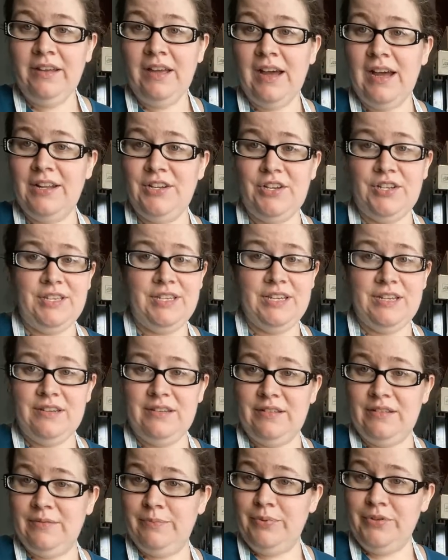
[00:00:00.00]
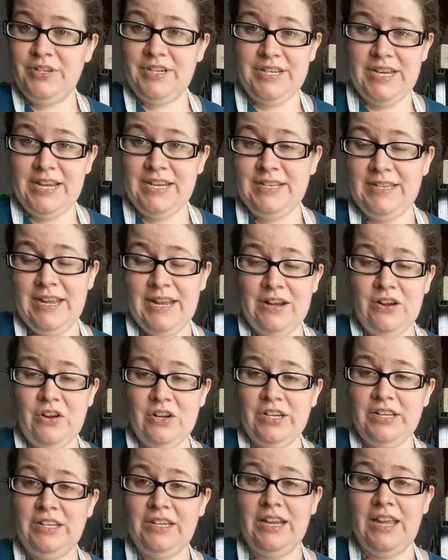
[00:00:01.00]
I just need to put today's date on
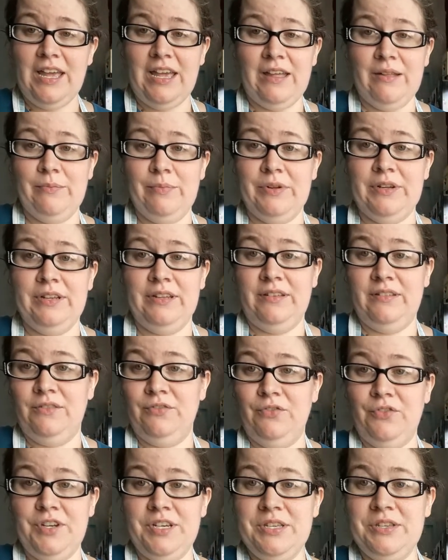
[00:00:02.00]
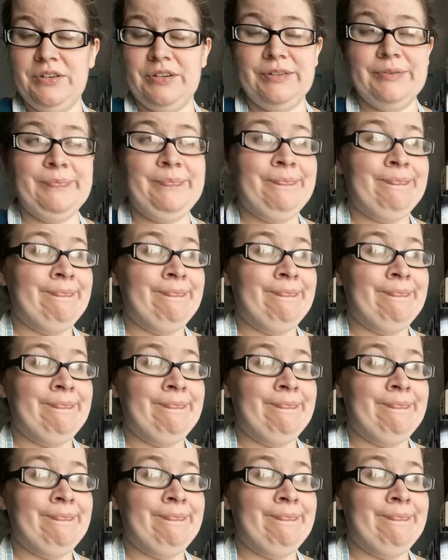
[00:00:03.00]
it and put it in the freezer.